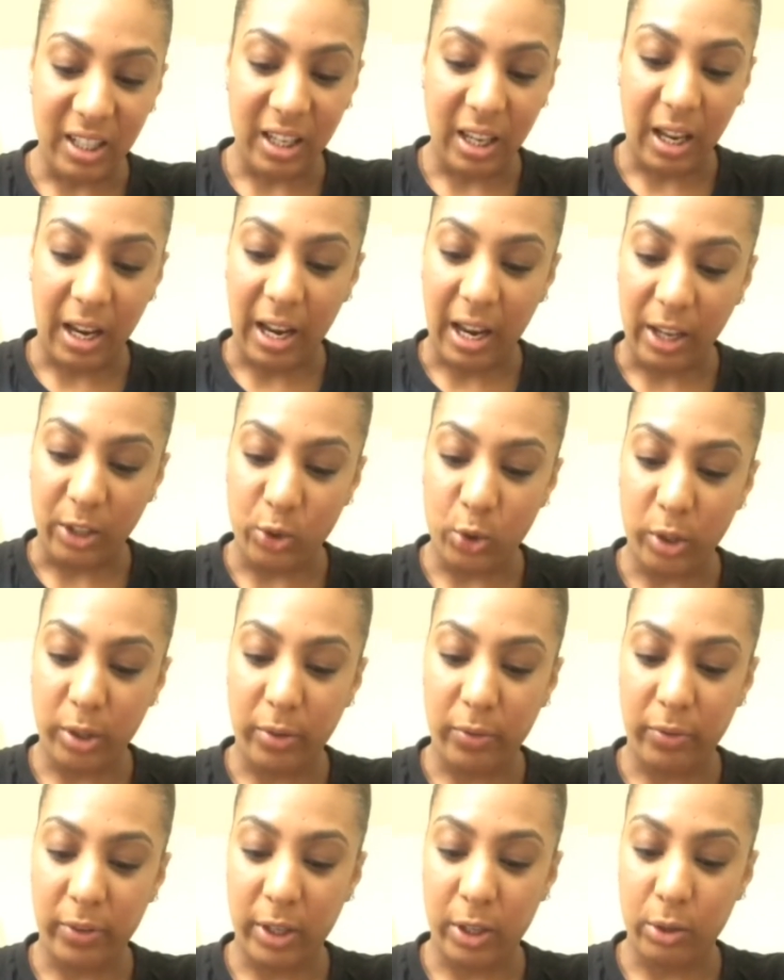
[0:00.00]
electric
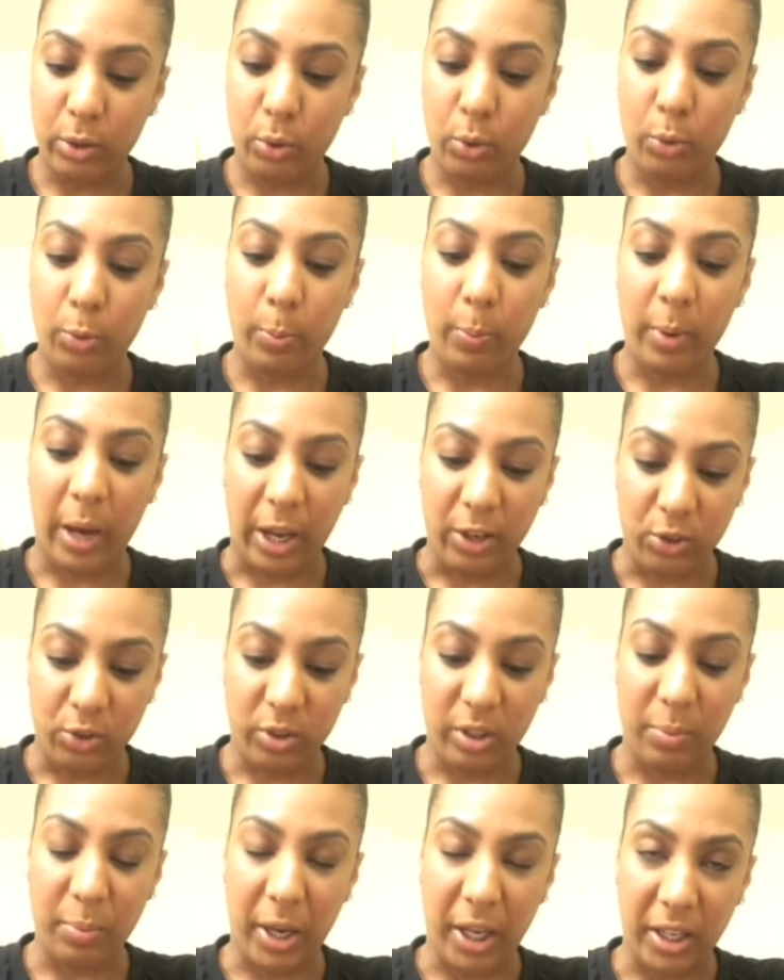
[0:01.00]
vehicle battery
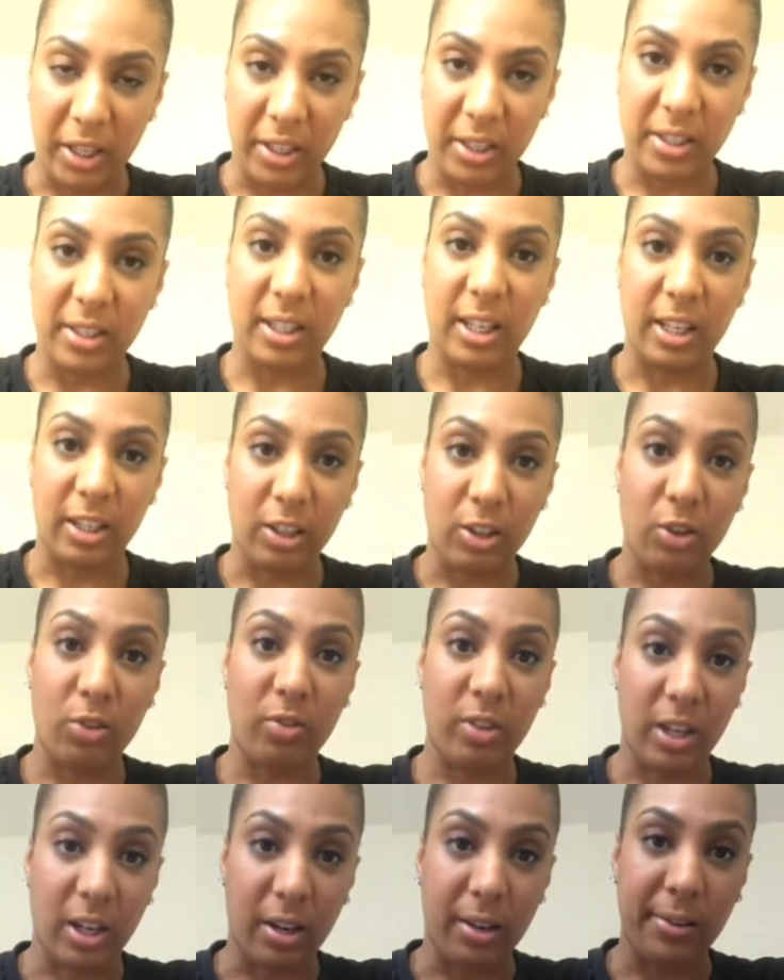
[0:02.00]
makers in
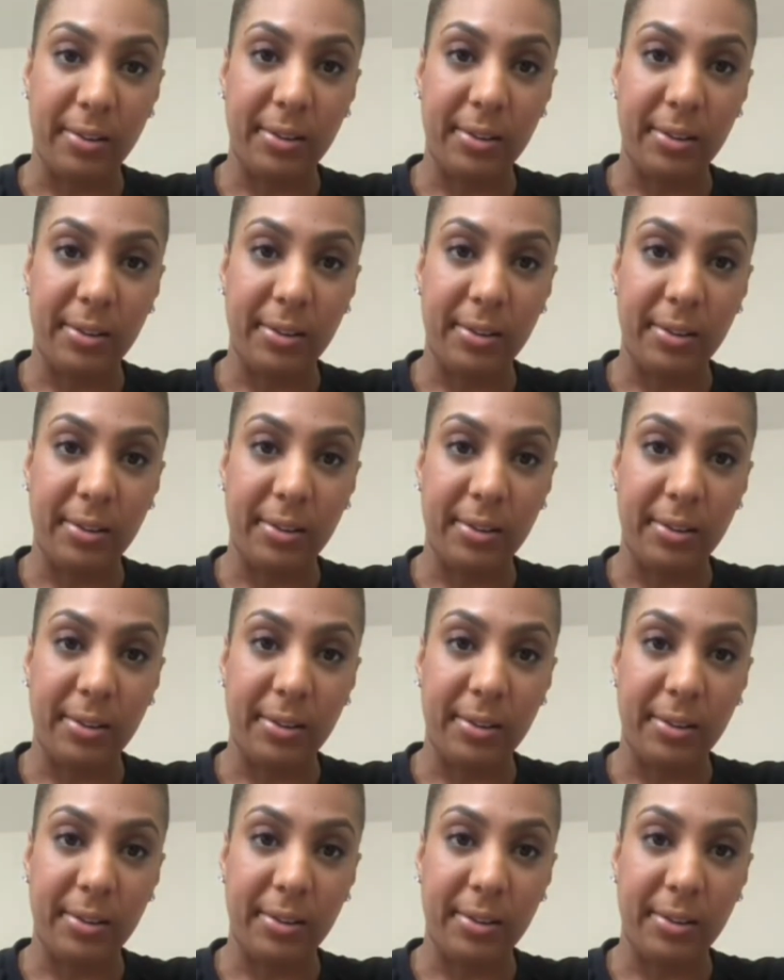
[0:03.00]
Korea.